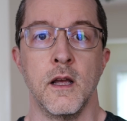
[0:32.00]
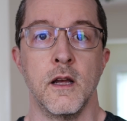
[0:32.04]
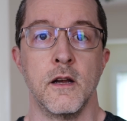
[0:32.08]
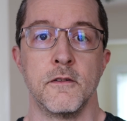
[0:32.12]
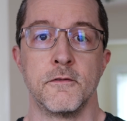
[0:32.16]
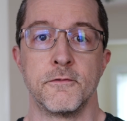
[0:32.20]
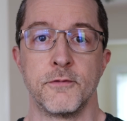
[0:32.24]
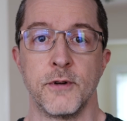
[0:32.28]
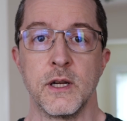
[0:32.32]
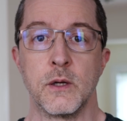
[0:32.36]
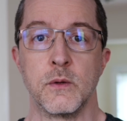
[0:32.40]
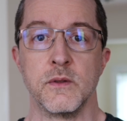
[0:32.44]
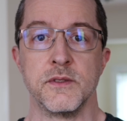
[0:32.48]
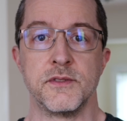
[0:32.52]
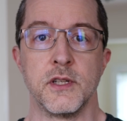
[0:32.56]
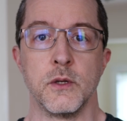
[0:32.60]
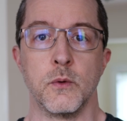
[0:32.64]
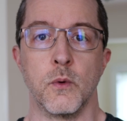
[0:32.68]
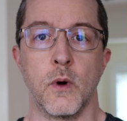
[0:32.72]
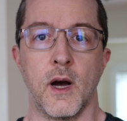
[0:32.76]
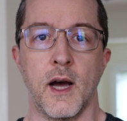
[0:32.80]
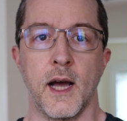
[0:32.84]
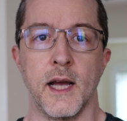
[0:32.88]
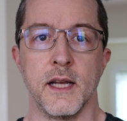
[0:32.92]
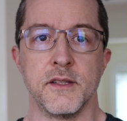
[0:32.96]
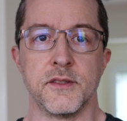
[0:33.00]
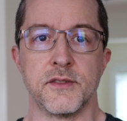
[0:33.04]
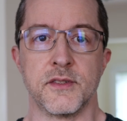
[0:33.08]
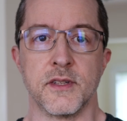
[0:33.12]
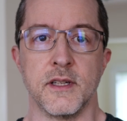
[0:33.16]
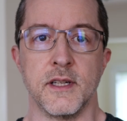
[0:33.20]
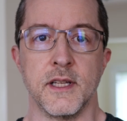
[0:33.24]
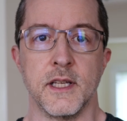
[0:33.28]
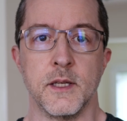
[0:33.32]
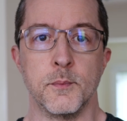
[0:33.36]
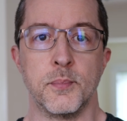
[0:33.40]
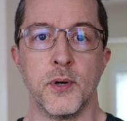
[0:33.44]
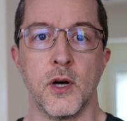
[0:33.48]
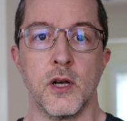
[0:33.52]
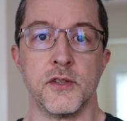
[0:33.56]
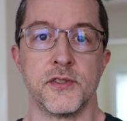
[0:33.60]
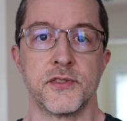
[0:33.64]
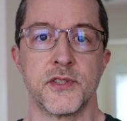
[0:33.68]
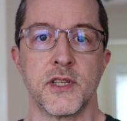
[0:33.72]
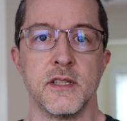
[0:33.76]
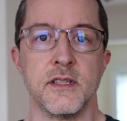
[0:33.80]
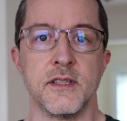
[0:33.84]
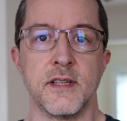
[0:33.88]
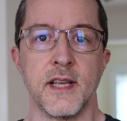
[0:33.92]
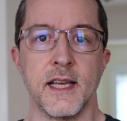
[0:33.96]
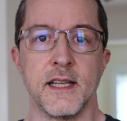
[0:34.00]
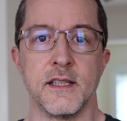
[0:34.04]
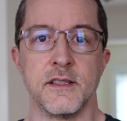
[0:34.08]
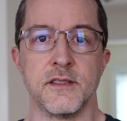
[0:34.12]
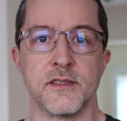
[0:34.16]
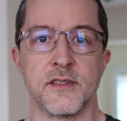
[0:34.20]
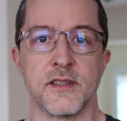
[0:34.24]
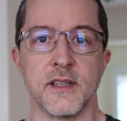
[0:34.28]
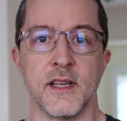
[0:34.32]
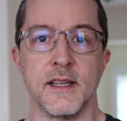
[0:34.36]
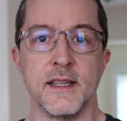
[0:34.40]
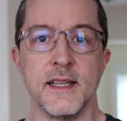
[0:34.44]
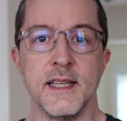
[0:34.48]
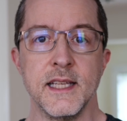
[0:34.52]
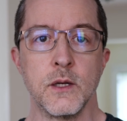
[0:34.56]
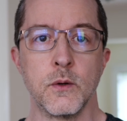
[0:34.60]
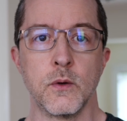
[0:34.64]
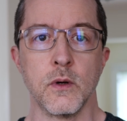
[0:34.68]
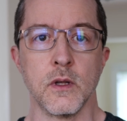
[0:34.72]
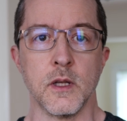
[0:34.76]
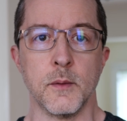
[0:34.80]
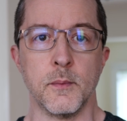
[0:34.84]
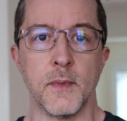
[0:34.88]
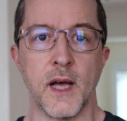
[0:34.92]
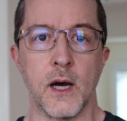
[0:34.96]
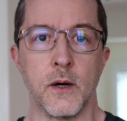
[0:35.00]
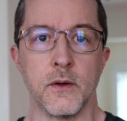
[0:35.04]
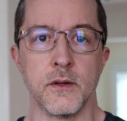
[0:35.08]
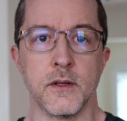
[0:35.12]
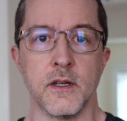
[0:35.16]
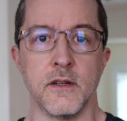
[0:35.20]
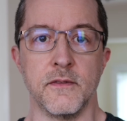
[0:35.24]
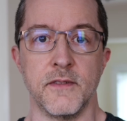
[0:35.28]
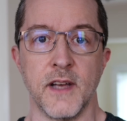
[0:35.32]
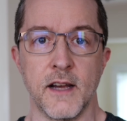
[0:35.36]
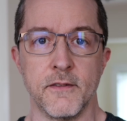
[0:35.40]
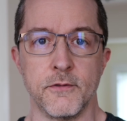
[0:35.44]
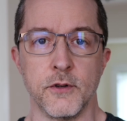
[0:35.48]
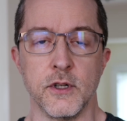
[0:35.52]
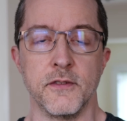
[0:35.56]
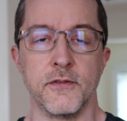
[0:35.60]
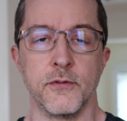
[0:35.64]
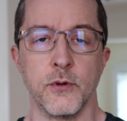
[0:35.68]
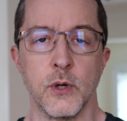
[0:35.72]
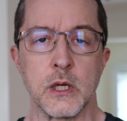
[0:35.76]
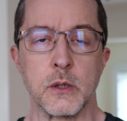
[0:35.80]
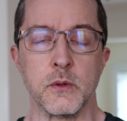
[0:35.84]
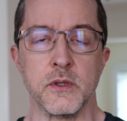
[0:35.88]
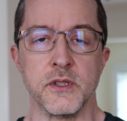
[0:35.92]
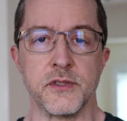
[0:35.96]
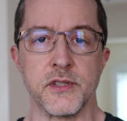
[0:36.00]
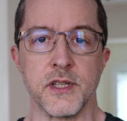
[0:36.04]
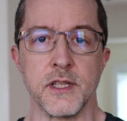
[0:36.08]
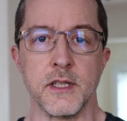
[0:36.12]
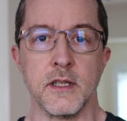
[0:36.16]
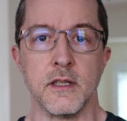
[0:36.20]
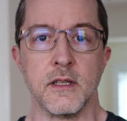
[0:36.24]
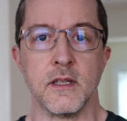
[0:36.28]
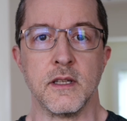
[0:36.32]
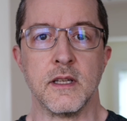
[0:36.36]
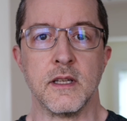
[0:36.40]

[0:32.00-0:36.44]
Frequency-wise, an impulse contains an equal amount of every frequency.